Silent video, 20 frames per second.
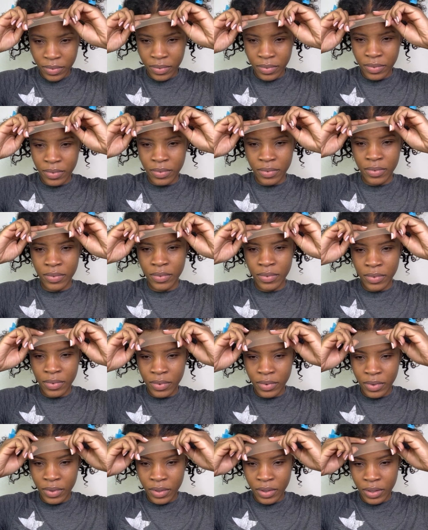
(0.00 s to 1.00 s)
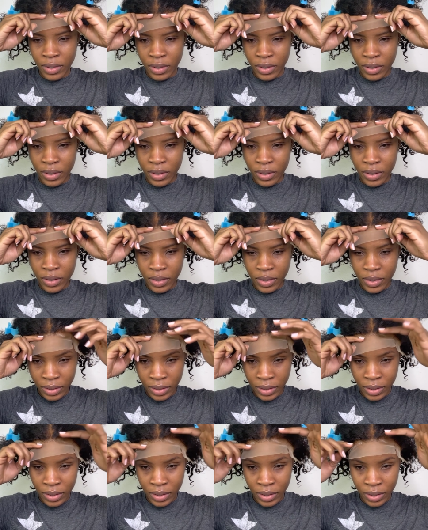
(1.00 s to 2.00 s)

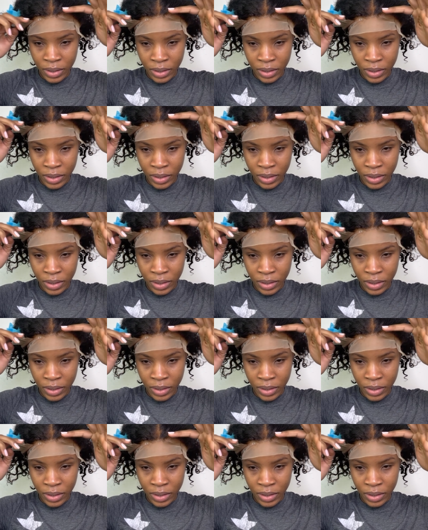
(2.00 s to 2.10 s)
(no one is talking)